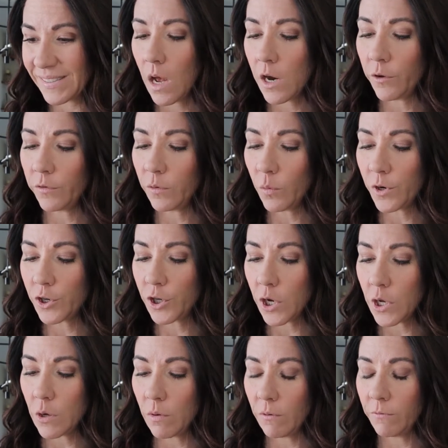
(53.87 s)
I also want to show
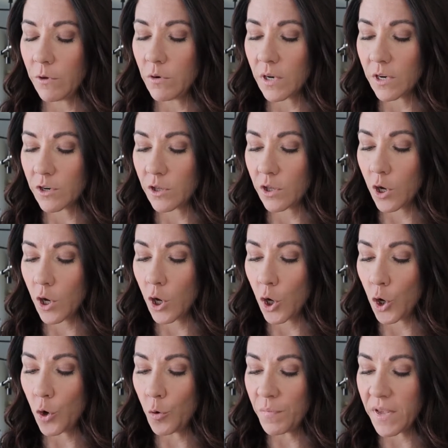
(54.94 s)
you, if you touch the
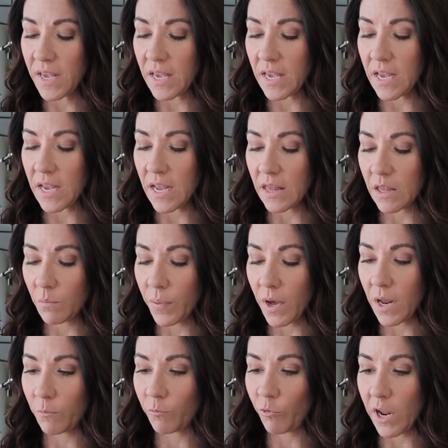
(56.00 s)
home key at the
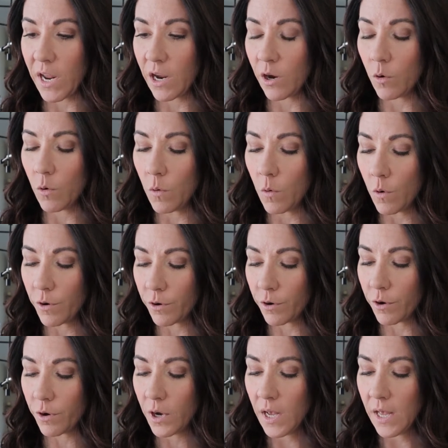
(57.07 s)
bottom right-hand
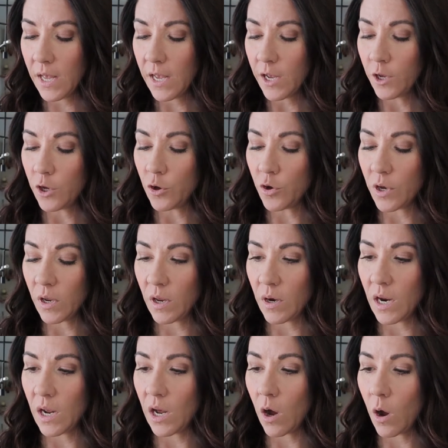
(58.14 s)
corner, you
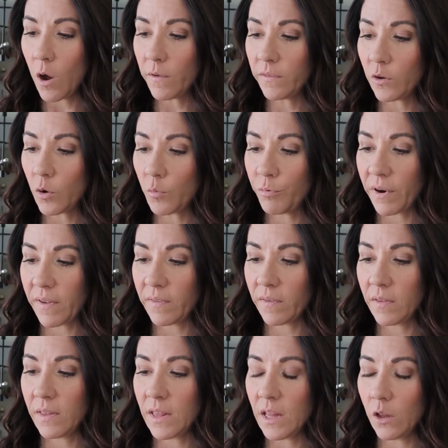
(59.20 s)
can also press
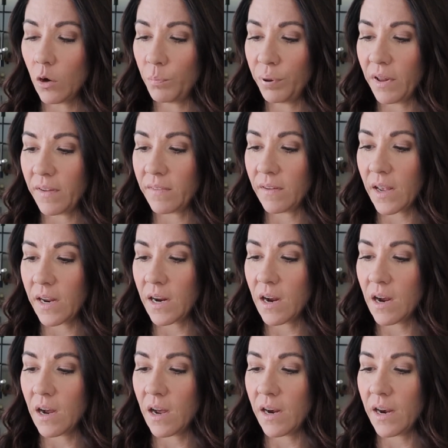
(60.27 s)
the little plus
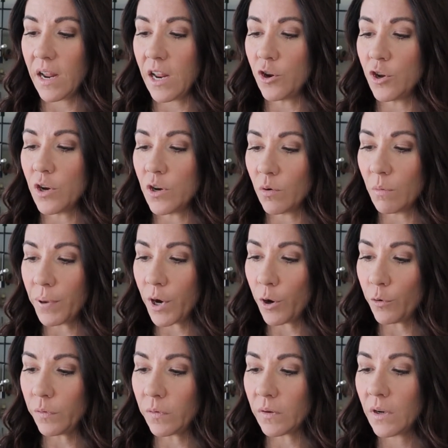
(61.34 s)
icon and you can do a
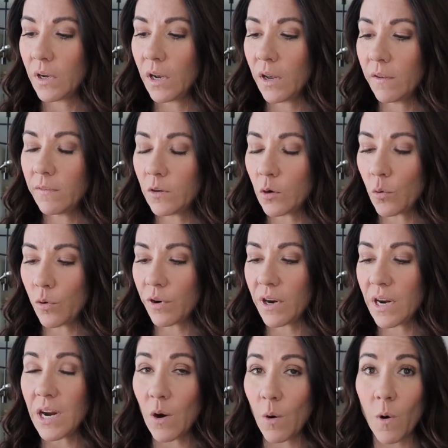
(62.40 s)
post, a
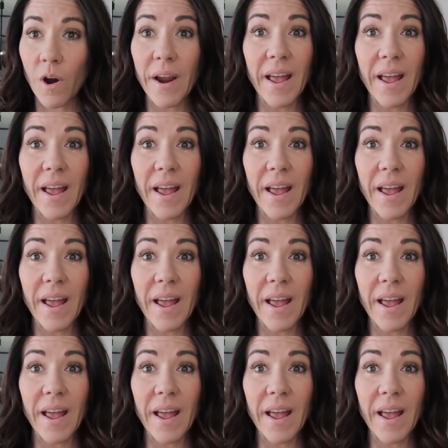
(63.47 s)
story, or